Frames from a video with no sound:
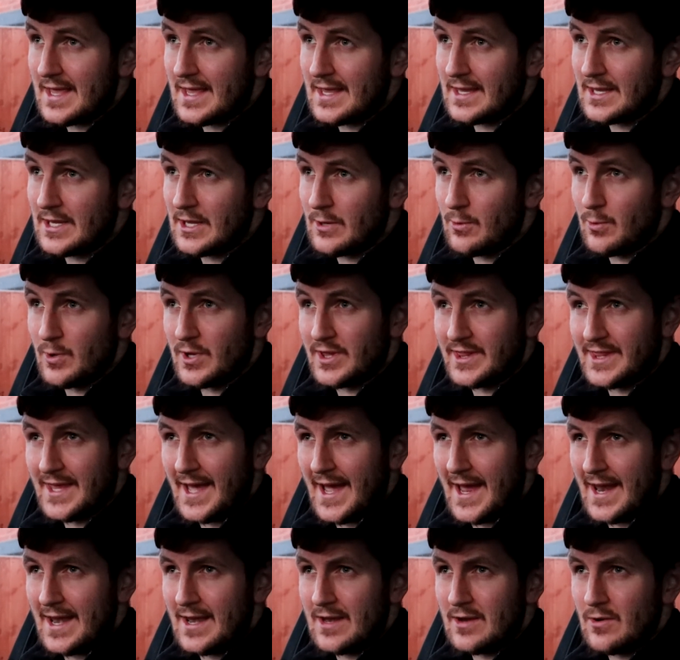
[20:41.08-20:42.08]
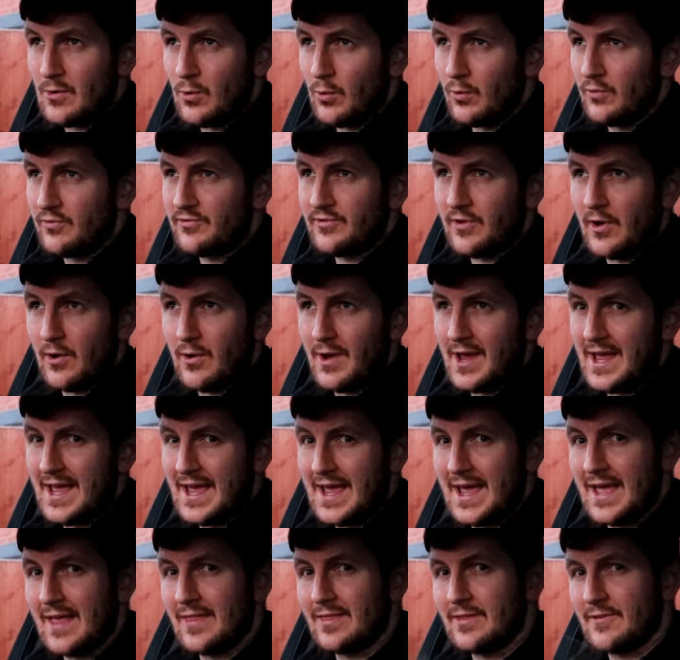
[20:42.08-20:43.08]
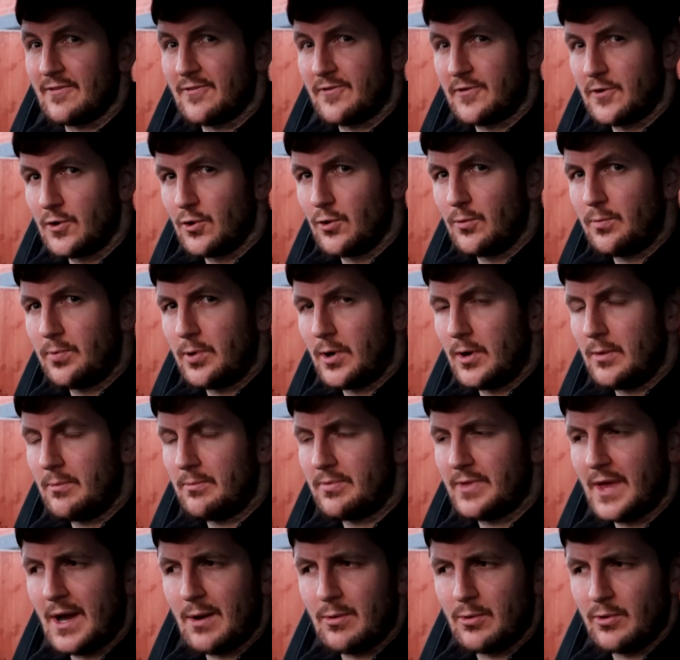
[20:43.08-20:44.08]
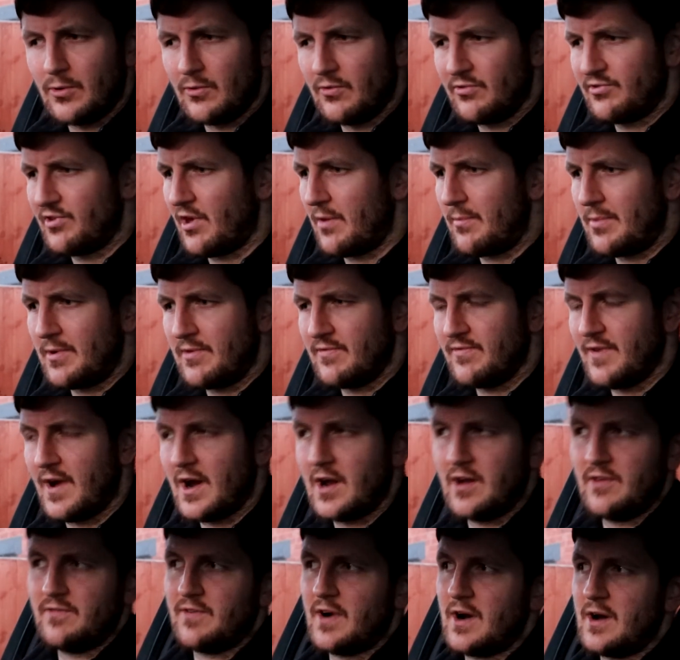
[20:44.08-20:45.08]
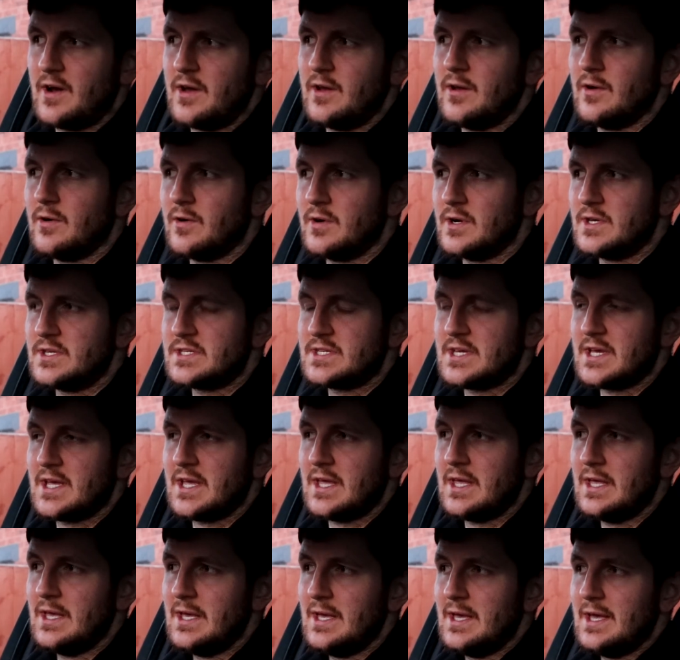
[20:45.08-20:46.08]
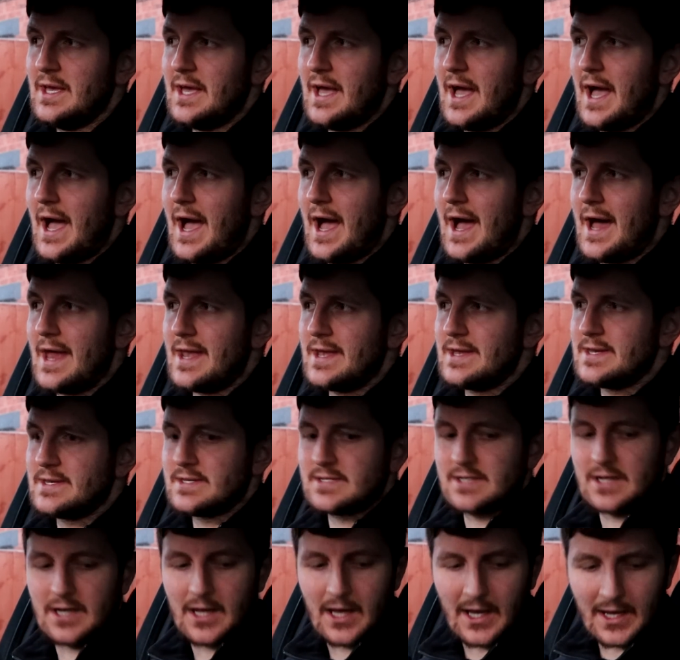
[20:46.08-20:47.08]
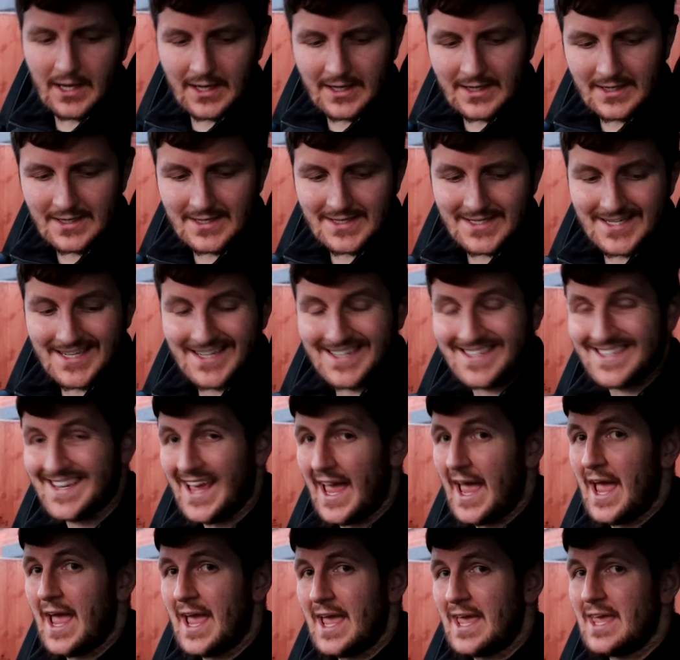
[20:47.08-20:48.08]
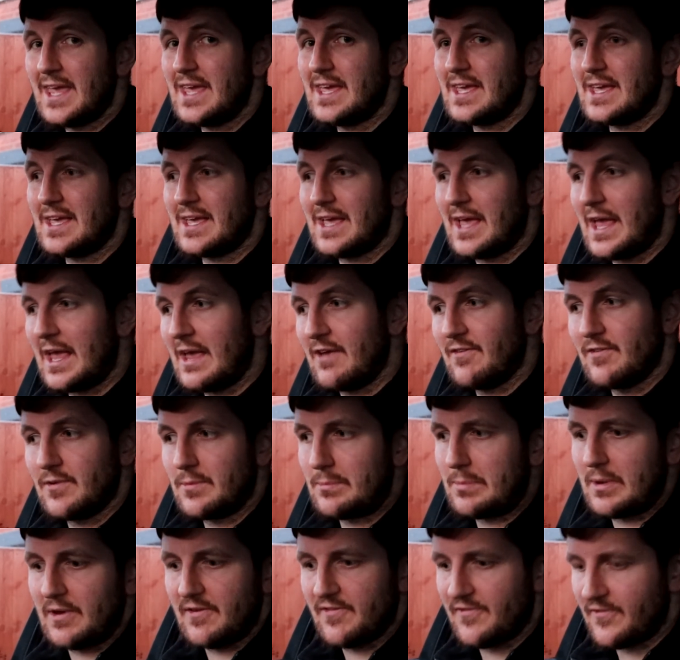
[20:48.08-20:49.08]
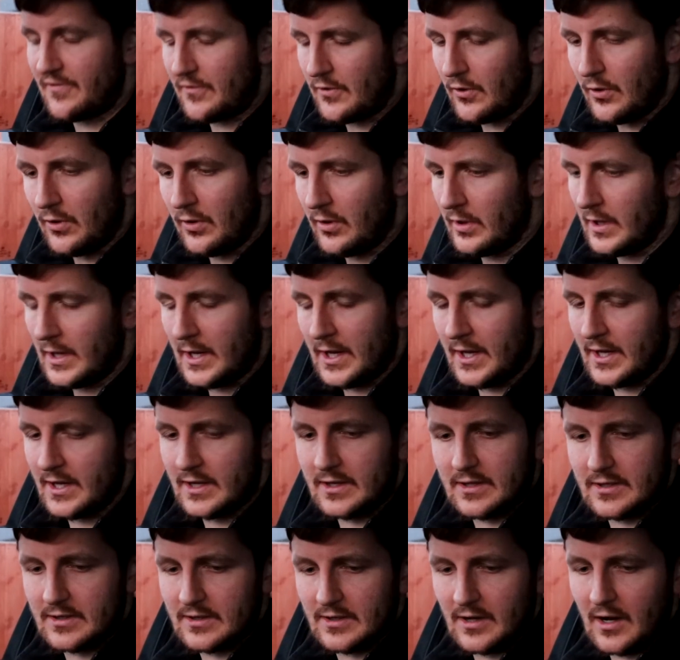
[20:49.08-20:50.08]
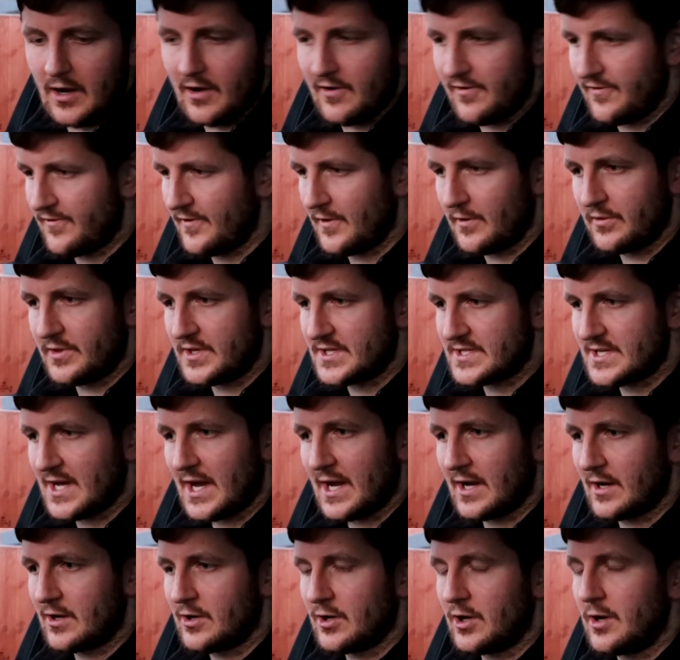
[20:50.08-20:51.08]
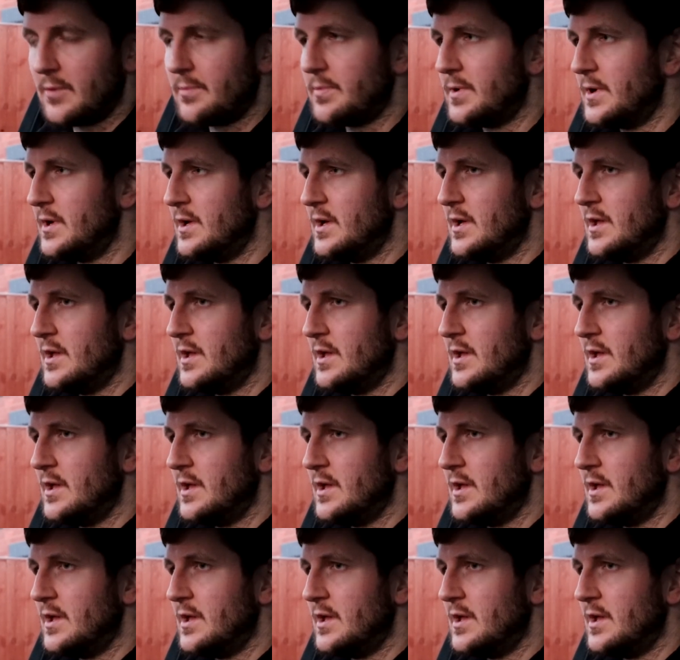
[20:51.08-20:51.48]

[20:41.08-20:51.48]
you would then also hear the fuel pump. That would also be very, very noisy. And like today, even before like I filled the tank up,